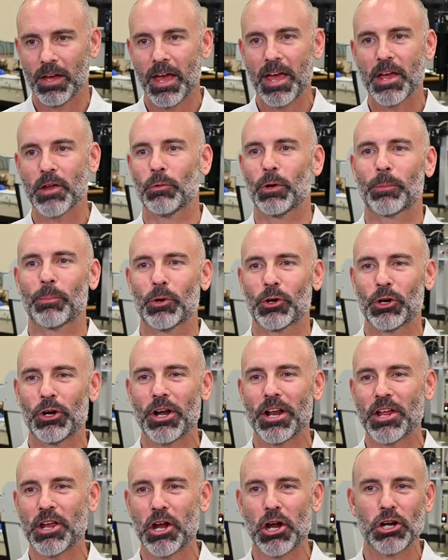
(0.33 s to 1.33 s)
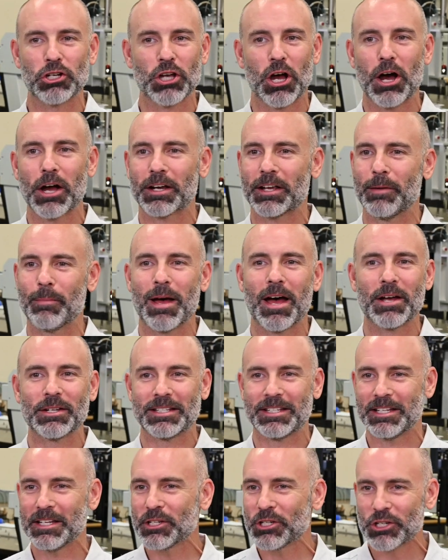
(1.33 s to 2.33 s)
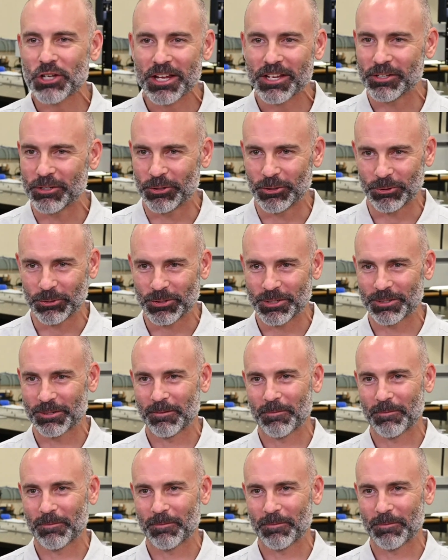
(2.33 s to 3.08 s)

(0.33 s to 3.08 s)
Hey, Rick McCurdy here talking about SigShields.